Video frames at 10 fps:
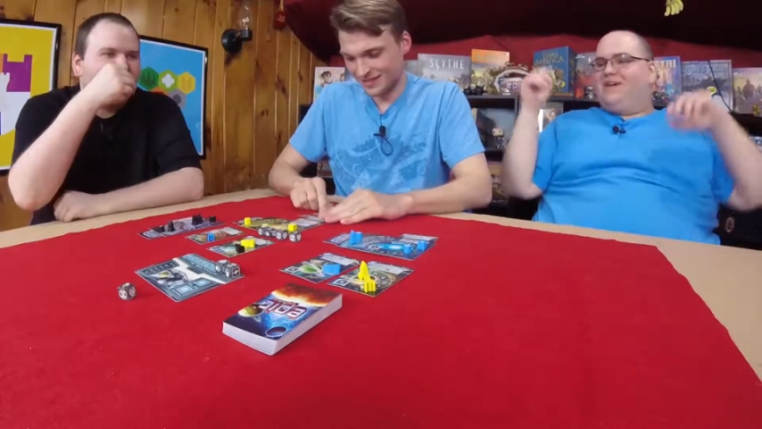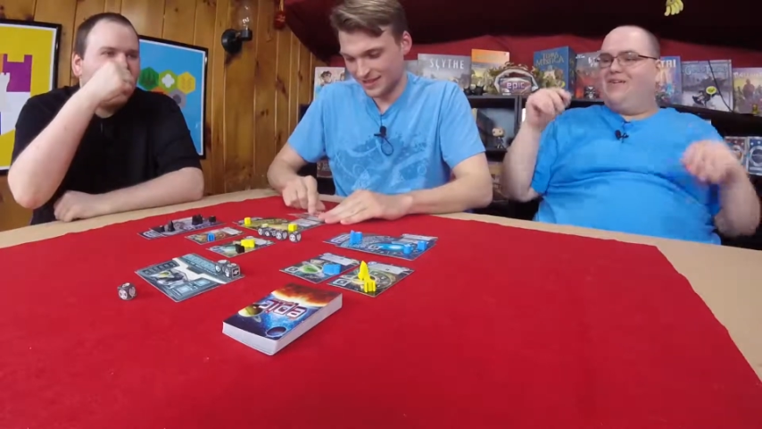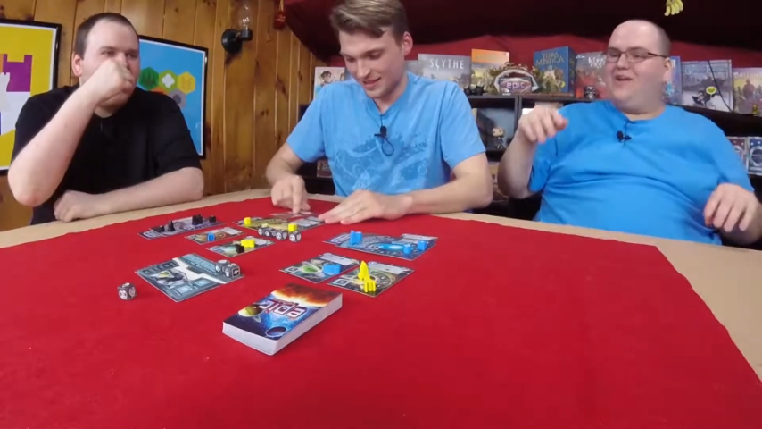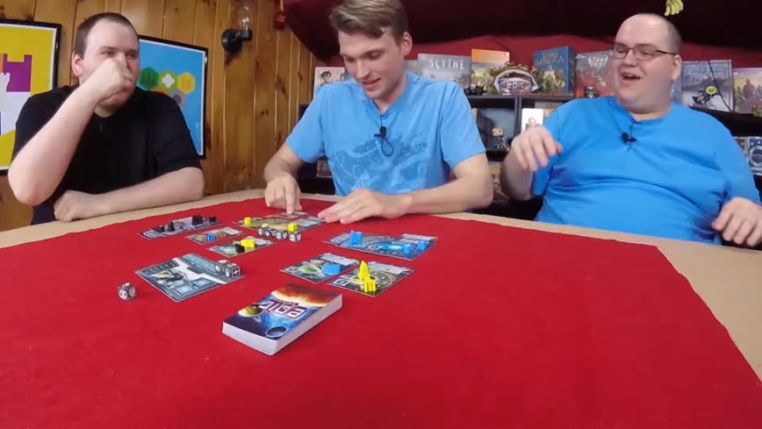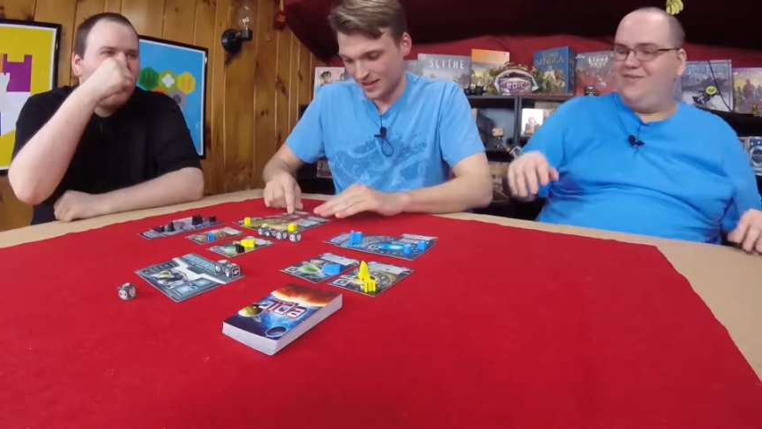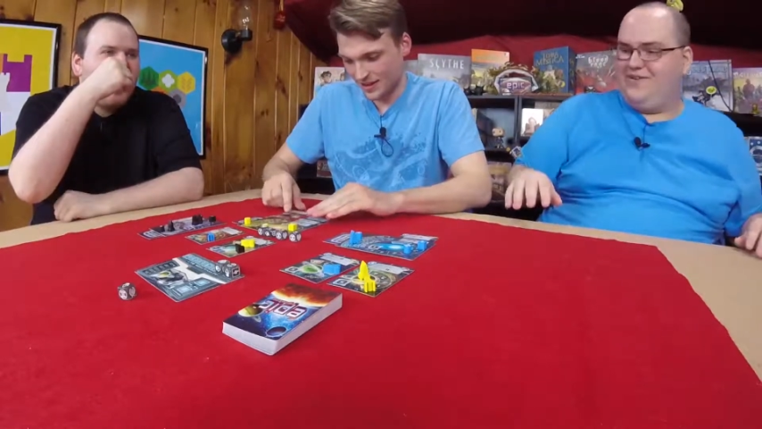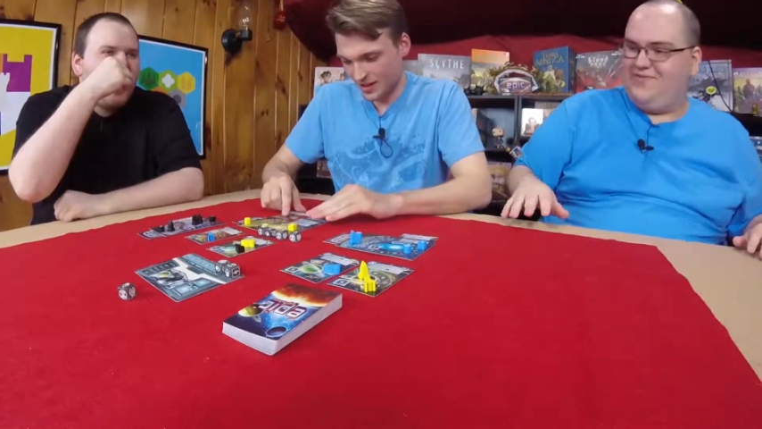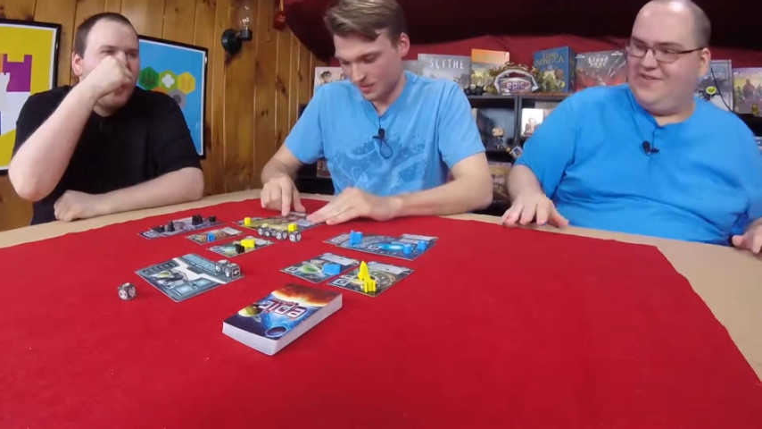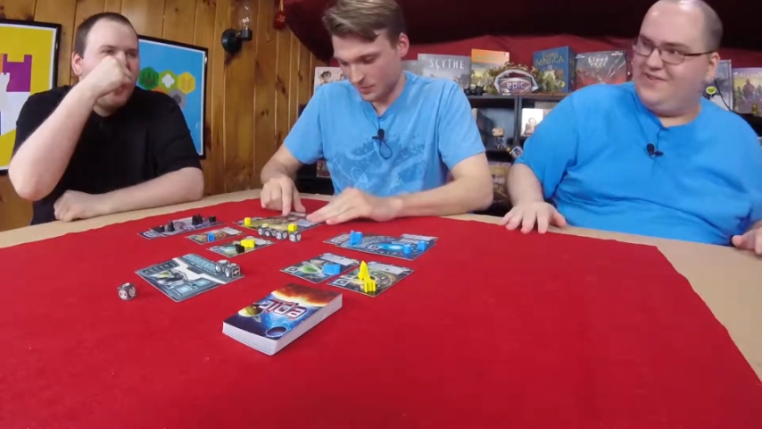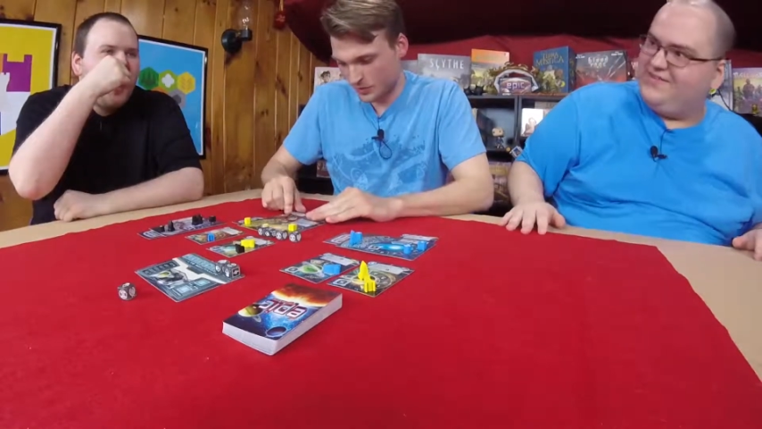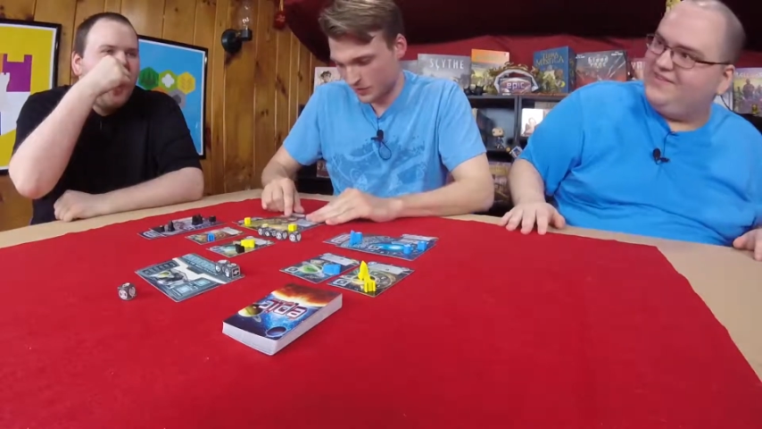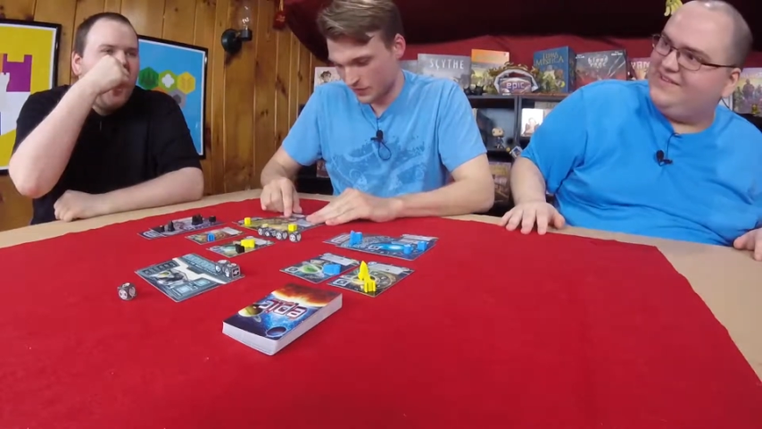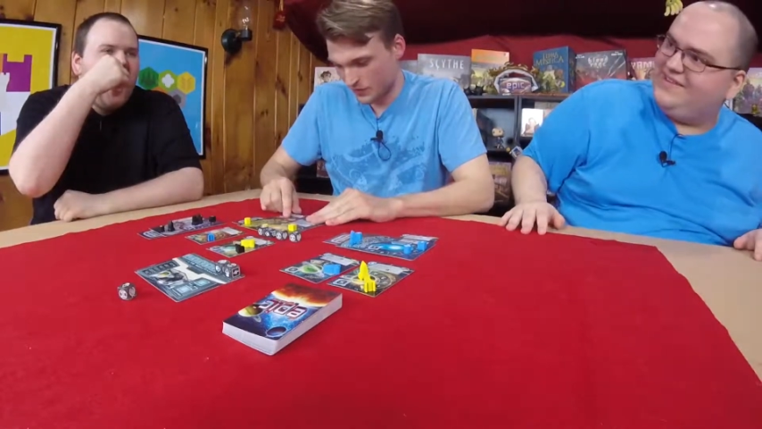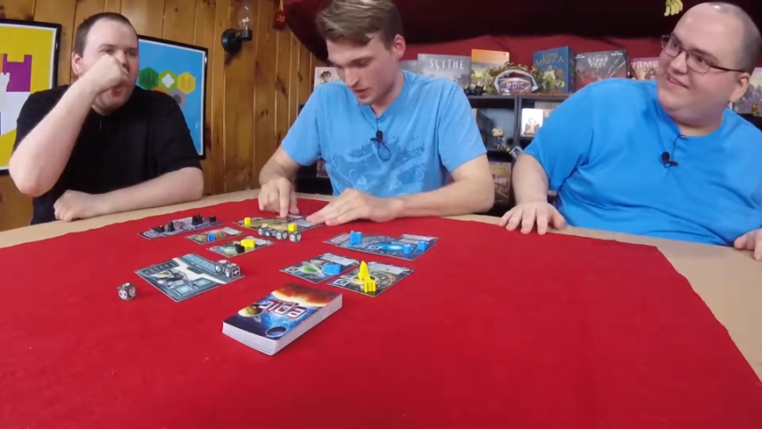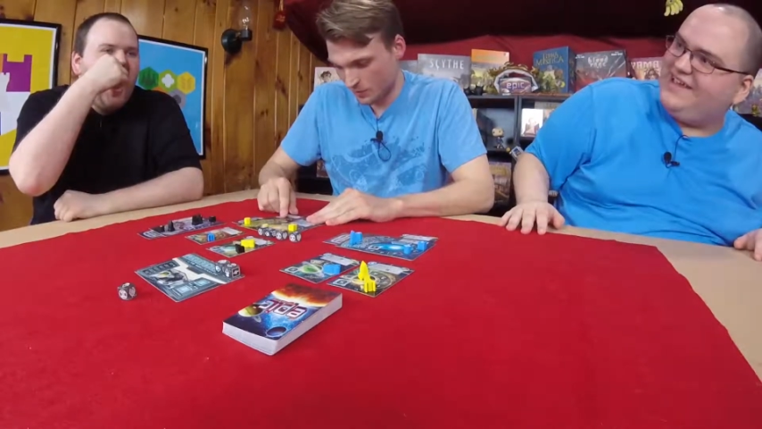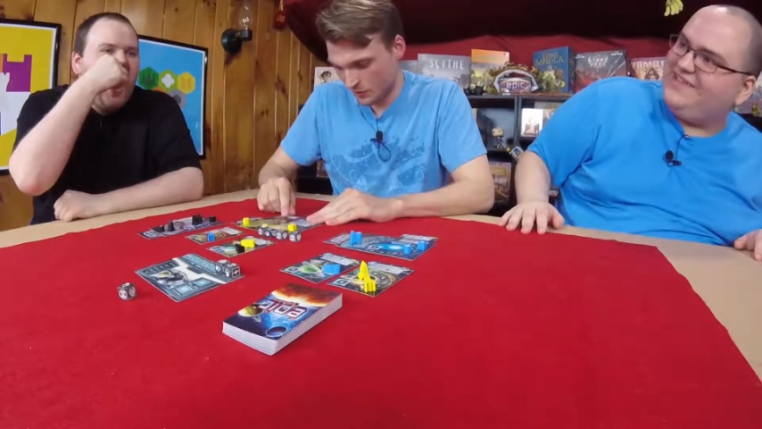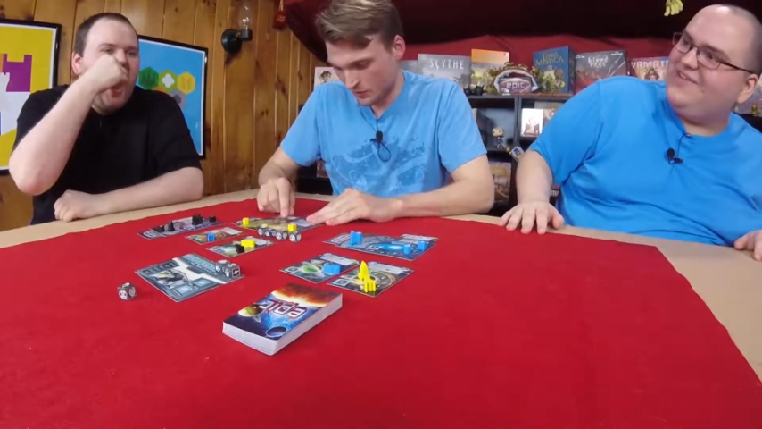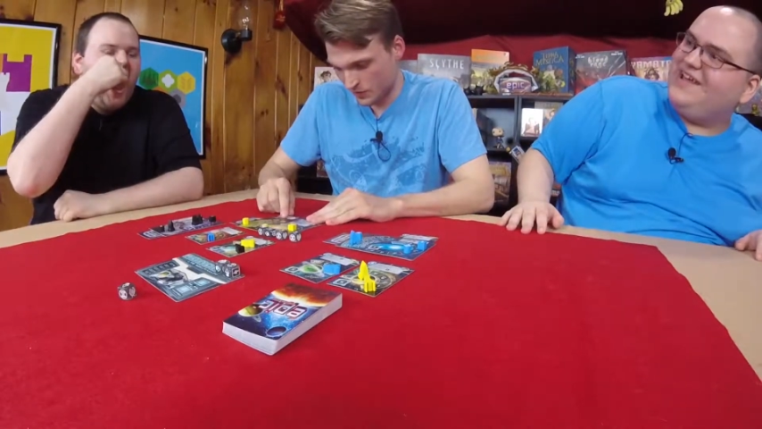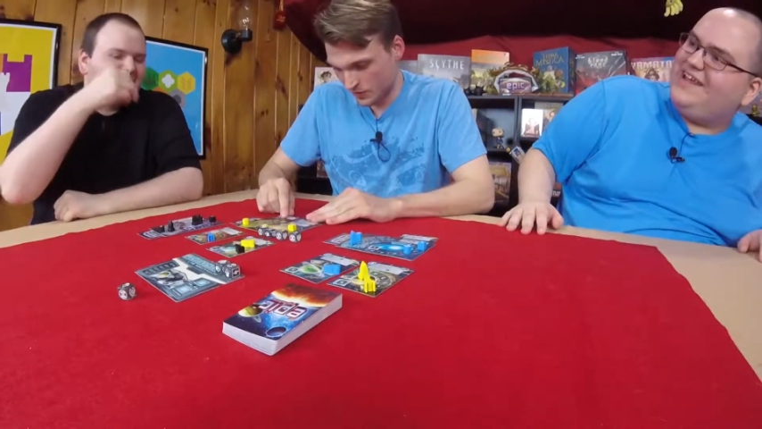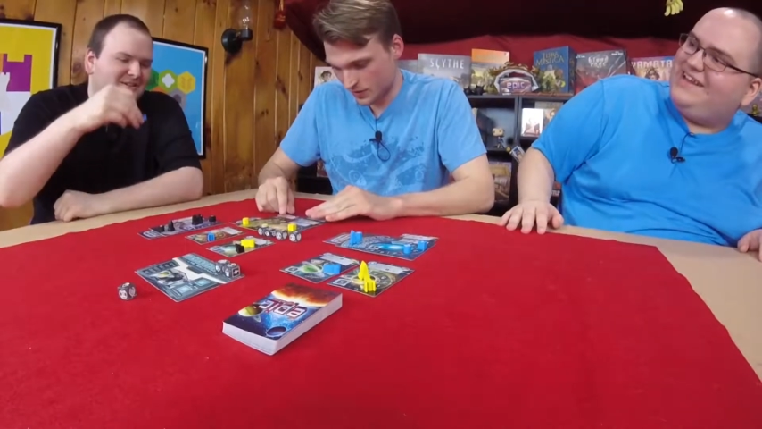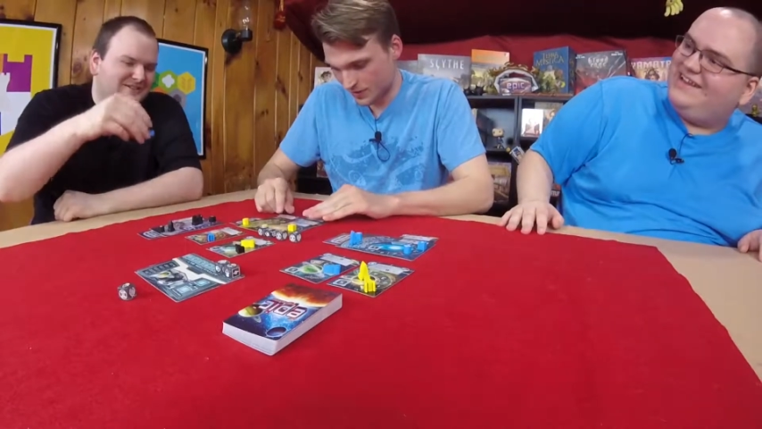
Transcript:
Speaker 1: like a gravity Here, I'll field. Move. I'll D, move. don't eat it.